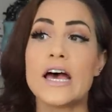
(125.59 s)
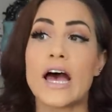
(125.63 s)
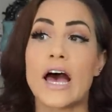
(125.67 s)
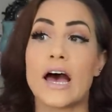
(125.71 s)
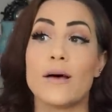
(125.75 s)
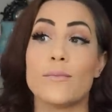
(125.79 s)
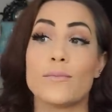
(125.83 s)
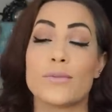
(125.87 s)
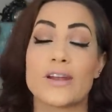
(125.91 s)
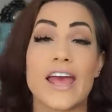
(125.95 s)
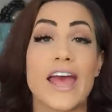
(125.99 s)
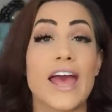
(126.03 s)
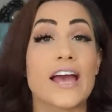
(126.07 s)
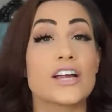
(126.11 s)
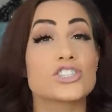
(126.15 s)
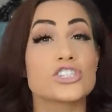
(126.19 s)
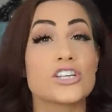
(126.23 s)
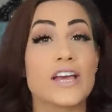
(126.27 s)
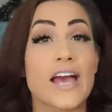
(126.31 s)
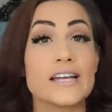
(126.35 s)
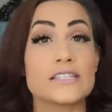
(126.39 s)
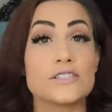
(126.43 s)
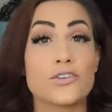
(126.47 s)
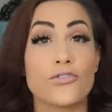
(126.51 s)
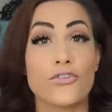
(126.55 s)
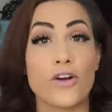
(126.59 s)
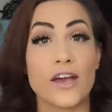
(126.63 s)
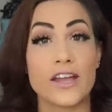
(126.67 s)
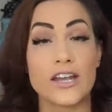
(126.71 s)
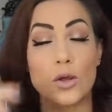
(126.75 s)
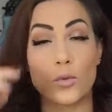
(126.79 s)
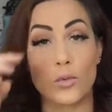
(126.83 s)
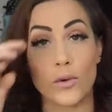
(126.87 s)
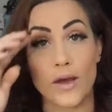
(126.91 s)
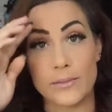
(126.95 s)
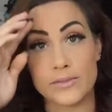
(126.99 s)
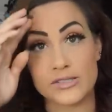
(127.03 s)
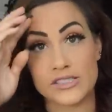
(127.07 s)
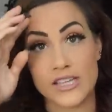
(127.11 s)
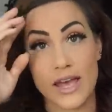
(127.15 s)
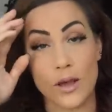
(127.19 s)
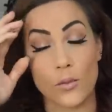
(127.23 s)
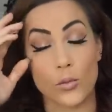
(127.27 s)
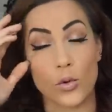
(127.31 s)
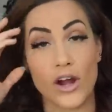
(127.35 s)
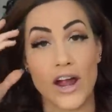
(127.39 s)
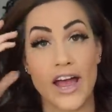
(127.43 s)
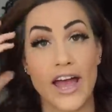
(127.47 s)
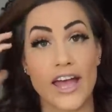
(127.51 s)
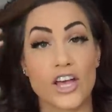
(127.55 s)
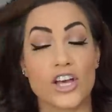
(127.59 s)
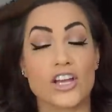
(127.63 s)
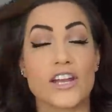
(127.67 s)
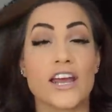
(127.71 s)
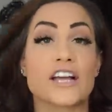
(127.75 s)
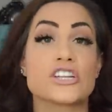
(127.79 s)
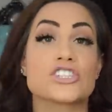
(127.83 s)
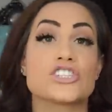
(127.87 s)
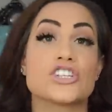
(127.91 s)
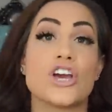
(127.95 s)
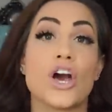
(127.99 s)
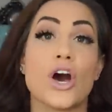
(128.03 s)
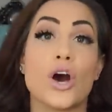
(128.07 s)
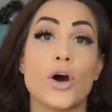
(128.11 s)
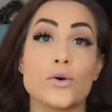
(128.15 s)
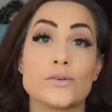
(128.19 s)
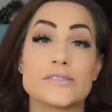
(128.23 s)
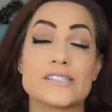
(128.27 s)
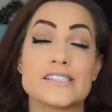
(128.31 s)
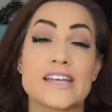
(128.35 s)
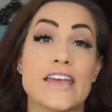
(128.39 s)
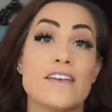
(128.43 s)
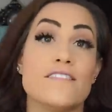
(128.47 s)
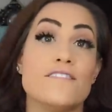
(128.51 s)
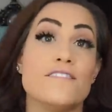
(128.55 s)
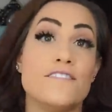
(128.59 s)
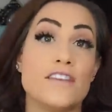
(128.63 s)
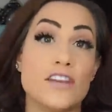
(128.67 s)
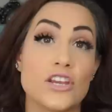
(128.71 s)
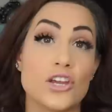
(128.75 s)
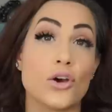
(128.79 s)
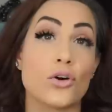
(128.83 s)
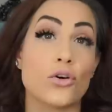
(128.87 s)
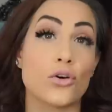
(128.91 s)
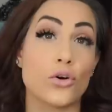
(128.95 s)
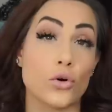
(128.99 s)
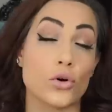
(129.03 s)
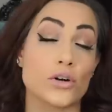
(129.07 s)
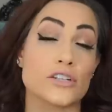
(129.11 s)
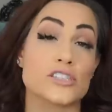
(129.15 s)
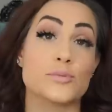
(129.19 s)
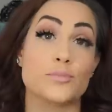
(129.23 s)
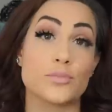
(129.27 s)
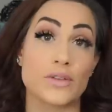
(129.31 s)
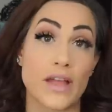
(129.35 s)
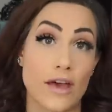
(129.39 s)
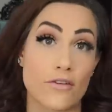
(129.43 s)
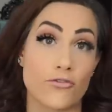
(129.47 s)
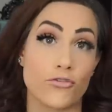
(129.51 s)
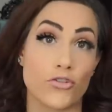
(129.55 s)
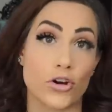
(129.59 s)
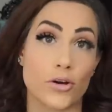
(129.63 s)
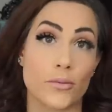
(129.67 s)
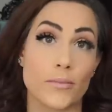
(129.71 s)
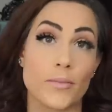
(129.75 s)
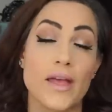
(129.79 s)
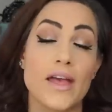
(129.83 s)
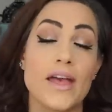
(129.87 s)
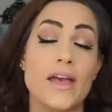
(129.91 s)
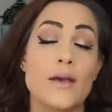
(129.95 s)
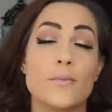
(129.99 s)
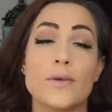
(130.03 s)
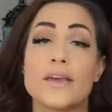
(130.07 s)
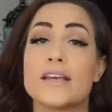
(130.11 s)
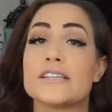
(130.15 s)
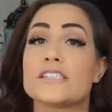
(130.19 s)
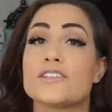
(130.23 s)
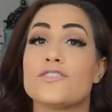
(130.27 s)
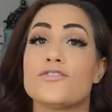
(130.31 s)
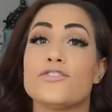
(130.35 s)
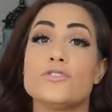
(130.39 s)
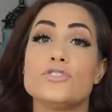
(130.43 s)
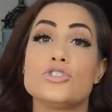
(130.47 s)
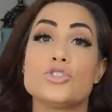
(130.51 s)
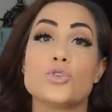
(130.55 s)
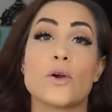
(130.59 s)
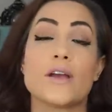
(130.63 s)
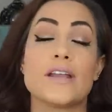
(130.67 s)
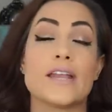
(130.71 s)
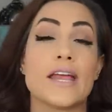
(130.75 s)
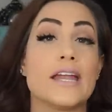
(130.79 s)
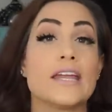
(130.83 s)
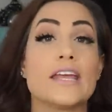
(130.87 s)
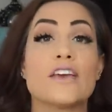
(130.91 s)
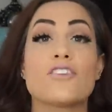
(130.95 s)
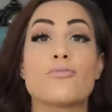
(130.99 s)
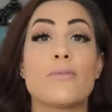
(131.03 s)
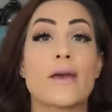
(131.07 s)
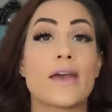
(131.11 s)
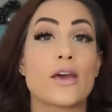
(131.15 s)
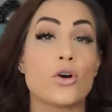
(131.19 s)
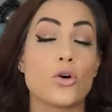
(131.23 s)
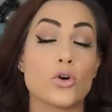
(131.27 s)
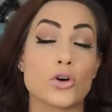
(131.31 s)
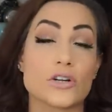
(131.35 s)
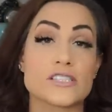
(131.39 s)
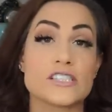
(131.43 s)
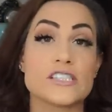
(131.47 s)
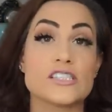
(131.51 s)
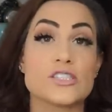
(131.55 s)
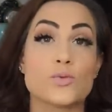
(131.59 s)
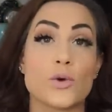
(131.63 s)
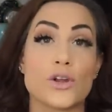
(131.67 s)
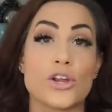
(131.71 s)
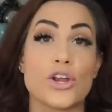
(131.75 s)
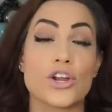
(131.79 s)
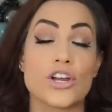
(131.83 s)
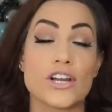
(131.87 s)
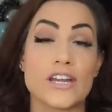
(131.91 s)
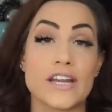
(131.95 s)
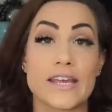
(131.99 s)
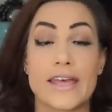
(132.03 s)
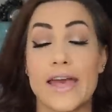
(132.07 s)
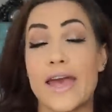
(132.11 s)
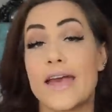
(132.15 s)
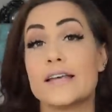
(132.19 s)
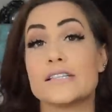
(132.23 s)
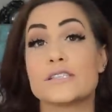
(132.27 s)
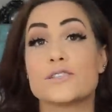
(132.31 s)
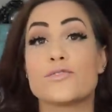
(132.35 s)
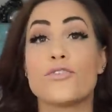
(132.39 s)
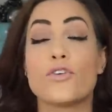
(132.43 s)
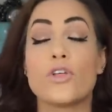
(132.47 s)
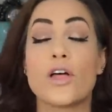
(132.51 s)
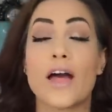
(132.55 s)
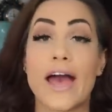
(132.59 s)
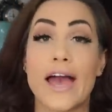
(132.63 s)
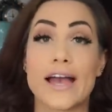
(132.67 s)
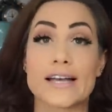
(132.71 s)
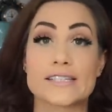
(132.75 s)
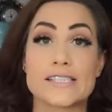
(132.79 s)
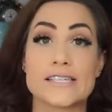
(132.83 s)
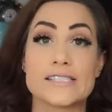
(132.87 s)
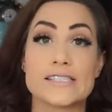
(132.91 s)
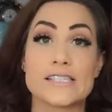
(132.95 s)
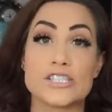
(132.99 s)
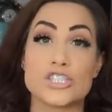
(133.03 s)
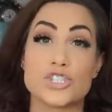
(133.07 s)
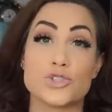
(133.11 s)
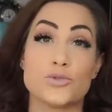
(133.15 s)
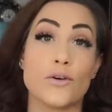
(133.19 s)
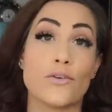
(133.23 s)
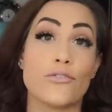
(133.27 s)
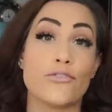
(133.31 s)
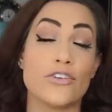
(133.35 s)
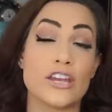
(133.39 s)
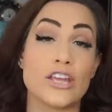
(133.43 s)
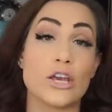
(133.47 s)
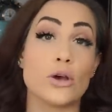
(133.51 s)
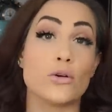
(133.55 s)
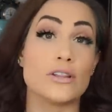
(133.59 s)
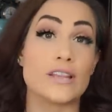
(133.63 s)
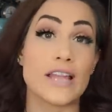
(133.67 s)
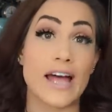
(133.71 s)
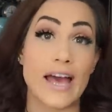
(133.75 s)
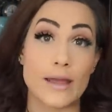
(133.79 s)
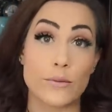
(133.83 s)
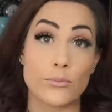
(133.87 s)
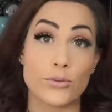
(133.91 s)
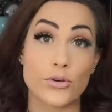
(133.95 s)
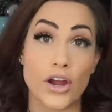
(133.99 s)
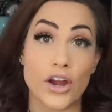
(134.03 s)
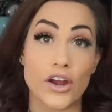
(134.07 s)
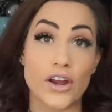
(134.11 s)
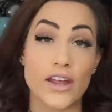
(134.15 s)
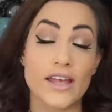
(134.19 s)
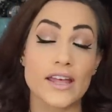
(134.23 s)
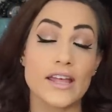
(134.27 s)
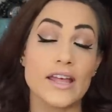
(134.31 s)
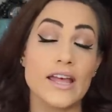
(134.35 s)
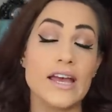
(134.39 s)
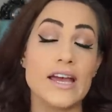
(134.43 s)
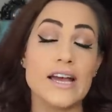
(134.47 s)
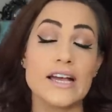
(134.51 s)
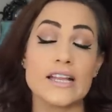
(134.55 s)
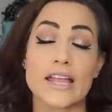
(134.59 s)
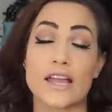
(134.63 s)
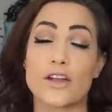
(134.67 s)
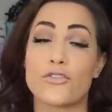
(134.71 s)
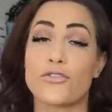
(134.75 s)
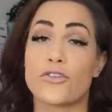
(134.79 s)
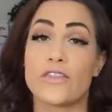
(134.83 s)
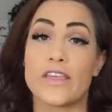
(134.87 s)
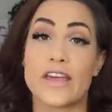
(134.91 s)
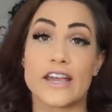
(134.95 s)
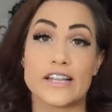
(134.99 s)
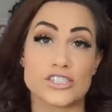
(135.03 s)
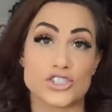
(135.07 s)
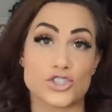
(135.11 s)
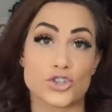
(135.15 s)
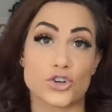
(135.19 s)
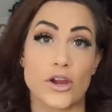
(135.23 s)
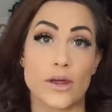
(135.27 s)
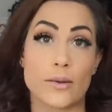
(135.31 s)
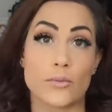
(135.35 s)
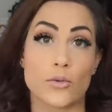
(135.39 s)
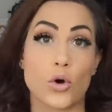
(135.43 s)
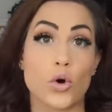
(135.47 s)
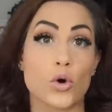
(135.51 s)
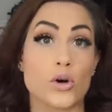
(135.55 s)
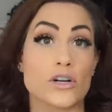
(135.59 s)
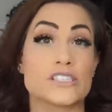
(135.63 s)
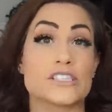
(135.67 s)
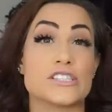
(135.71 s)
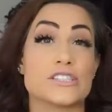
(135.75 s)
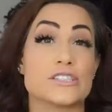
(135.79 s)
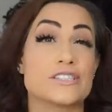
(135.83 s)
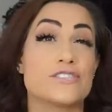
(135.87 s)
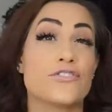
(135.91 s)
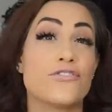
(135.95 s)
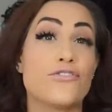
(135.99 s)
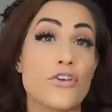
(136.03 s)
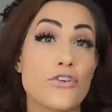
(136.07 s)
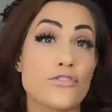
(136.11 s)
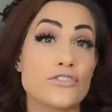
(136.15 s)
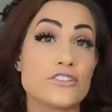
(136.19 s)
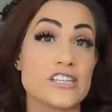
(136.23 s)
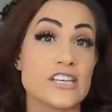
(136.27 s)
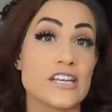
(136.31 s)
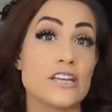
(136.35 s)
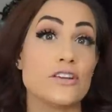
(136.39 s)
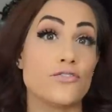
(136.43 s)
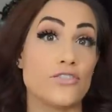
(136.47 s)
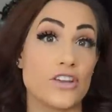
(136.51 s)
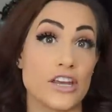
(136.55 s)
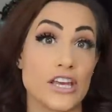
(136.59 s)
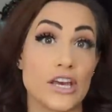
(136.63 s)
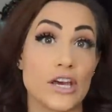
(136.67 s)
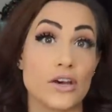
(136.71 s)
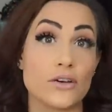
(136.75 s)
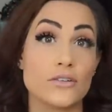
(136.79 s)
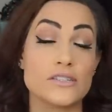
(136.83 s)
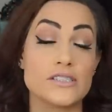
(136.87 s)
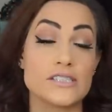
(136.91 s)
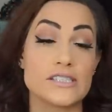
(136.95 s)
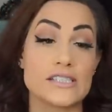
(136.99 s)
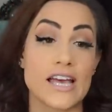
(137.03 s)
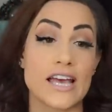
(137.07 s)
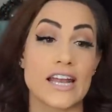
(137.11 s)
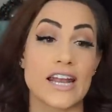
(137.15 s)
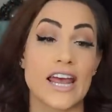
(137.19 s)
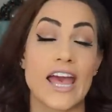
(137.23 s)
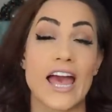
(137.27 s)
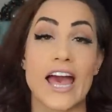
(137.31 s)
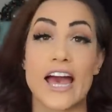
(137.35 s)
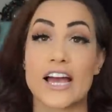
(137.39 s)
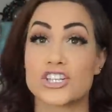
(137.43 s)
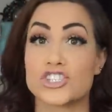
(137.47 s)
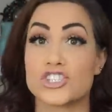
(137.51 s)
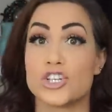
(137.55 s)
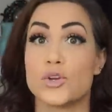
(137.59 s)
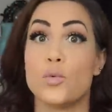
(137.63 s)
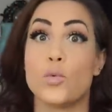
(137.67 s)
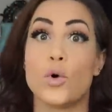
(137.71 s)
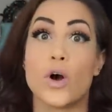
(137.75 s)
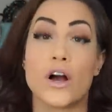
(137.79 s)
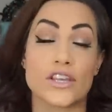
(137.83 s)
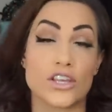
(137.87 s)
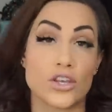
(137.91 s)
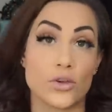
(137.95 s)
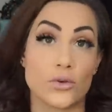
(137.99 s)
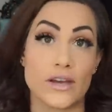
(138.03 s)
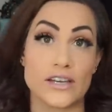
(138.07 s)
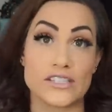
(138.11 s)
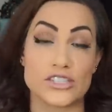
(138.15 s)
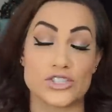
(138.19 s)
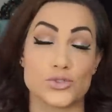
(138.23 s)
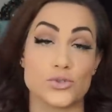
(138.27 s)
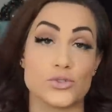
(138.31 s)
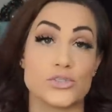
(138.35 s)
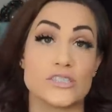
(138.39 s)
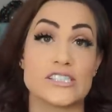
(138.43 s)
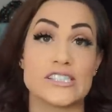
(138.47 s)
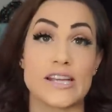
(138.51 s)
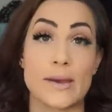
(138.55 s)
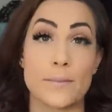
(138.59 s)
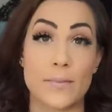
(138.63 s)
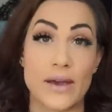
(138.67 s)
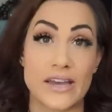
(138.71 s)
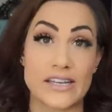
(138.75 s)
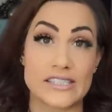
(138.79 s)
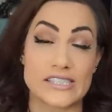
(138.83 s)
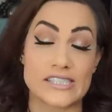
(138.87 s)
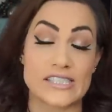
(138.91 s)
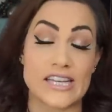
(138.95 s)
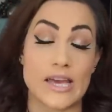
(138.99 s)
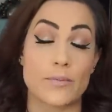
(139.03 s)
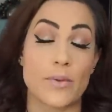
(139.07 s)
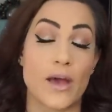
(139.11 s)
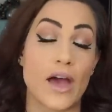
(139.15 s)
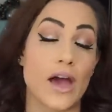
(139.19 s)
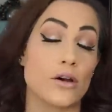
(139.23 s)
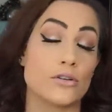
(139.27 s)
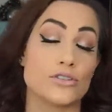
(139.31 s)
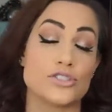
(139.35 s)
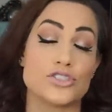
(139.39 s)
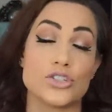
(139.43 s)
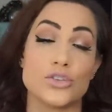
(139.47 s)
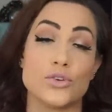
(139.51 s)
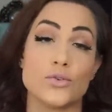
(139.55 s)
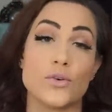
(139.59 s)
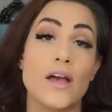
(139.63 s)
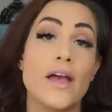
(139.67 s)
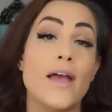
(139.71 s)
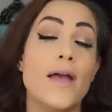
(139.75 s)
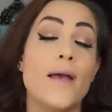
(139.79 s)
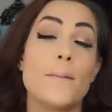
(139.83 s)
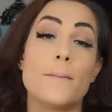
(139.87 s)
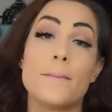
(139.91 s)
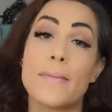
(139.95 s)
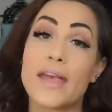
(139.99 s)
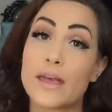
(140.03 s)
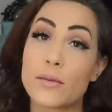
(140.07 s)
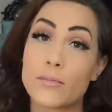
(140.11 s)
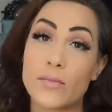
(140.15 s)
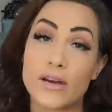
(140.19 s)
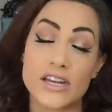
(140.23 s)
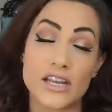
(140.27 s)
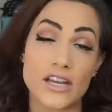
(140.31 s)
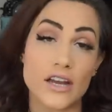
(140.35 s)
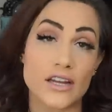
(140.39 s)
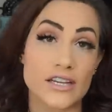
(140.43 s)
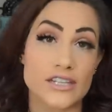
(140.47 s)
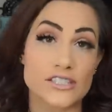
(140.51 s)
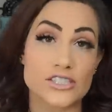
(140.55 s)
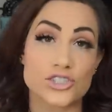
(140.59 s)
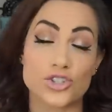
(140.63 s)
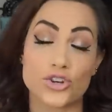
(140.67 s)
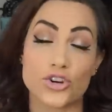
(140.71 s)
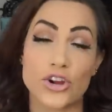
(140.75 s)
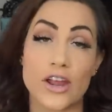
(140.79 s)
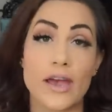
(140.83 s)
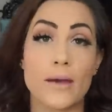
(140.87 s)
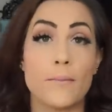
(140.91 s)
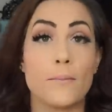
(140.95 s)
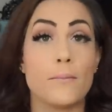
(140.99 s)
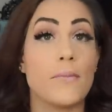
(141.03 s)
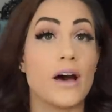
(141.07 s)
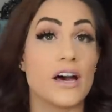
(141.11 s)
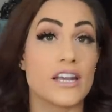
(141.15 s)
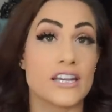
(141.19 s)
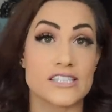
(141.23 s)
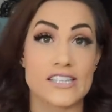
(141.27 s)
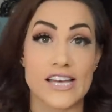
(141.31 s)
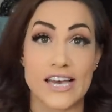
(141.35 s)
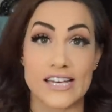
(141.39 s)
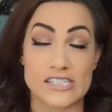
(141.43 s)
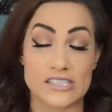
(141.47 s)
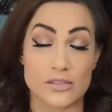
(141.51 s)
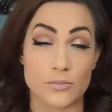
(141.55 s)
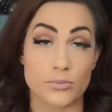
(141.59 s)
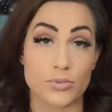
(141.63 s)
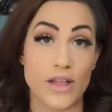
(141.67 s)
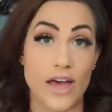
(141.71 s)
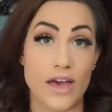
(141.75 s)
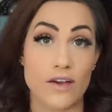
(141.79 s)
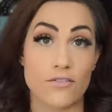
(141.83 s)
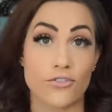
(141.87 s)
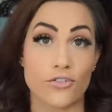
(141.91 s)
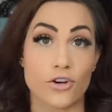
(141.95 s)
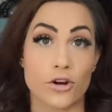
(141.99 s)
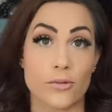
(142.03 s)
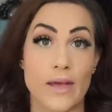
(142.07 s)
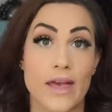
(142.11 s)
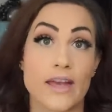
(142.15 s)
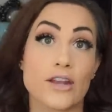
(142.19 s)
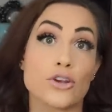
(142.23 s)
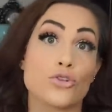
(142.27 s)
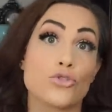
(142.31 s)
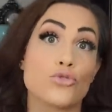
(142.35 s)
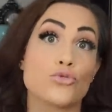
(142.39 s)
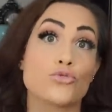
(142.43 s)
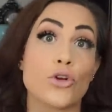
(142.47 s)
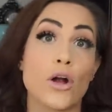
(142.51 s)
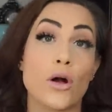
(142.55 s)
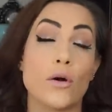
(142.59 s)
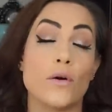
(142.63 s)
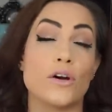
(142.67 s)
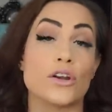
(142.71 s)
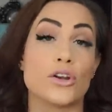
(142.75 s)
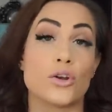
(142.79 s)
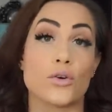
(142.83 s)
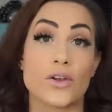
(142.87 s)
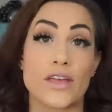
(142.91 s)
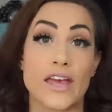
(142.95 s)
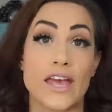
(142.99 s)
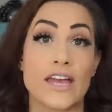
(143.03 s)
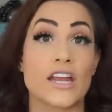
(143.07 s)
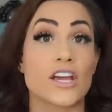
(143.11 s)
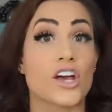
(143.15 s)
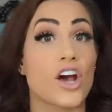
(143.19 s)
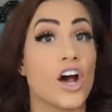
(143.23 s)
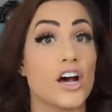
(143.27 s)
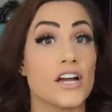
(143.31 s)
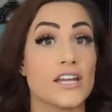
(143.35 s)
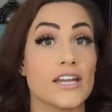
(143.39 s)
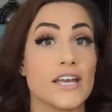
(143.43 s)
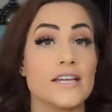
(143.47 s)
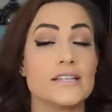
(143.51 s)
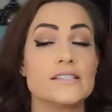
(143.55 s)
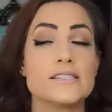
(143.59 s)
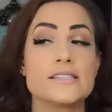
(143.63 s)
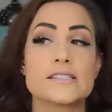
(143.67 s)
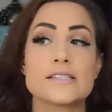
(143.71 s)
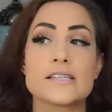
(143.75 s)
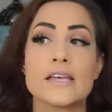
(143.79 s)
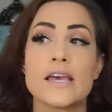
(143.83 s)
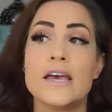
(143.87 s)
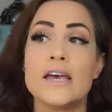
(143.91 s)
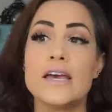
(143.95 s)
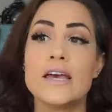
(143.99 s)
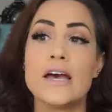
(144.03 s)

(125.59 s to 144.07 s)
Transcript: Um, but I actually had to find a website where I could actually host a video course platform because if you join any of my courses, what you're gonna get is full access into a video library. Like for the Instagram course, there's 15 videos and I actually walk you guys through step by step how to make money on Instagram, monetize the platform, and grow an organic audience.